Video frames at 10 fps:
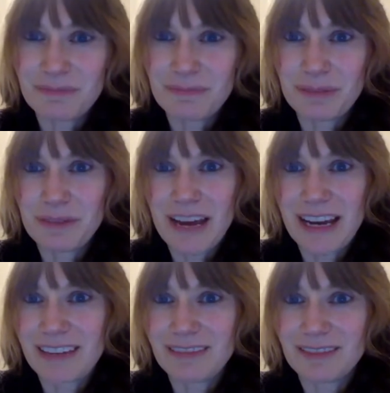
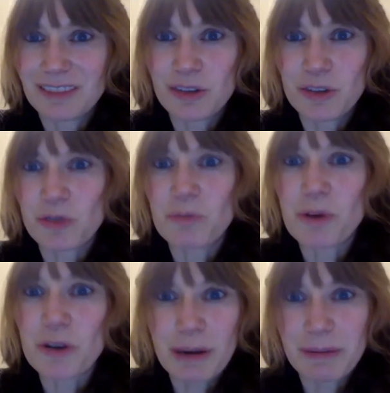provide cultural
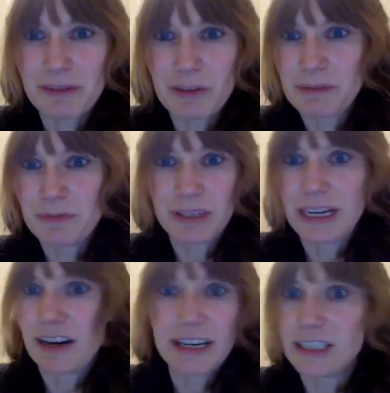programming for people in
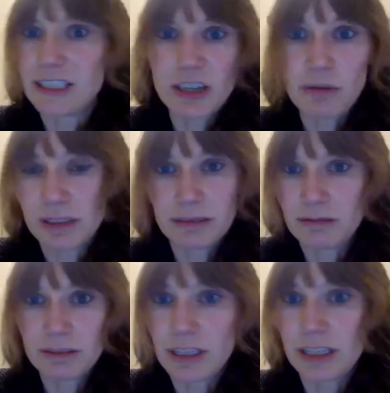areas that
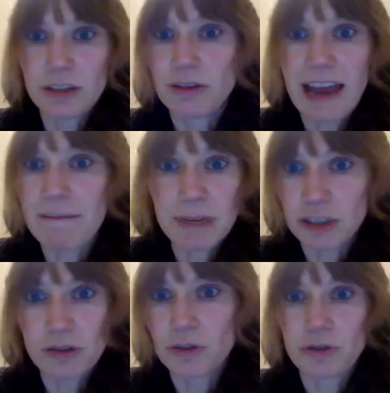don't have
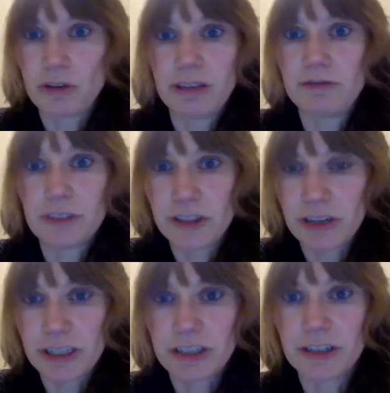much cultural
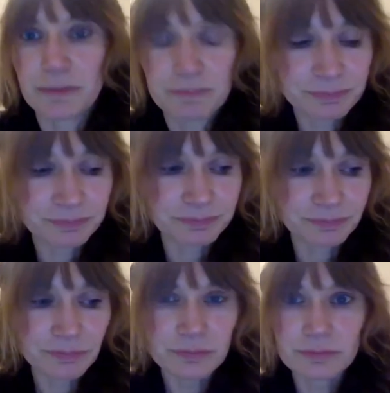infrastructure.
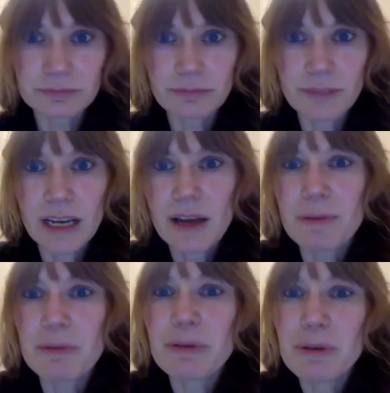
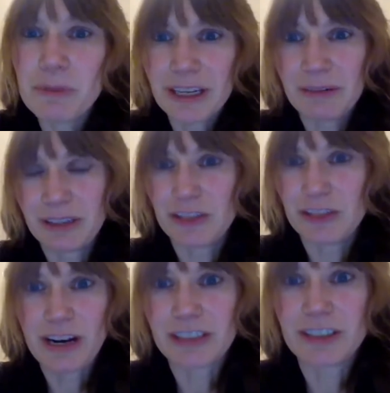But we were working with the
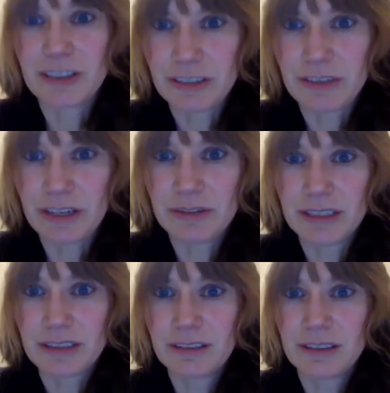directors of
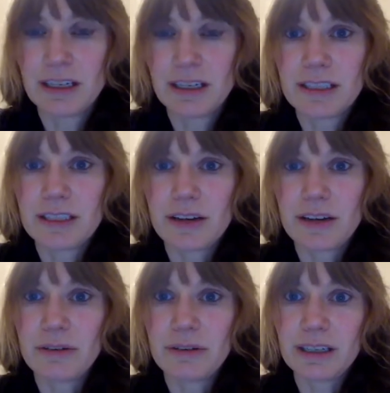those.
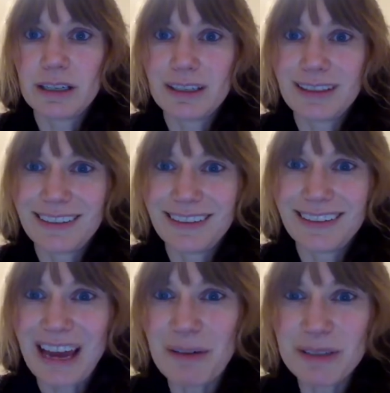So
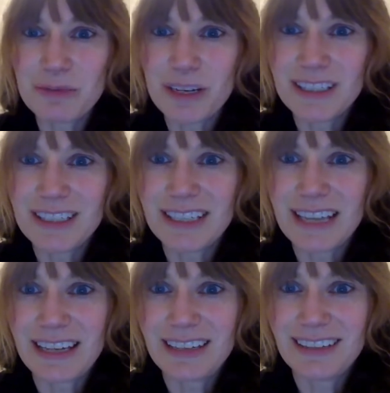that was one set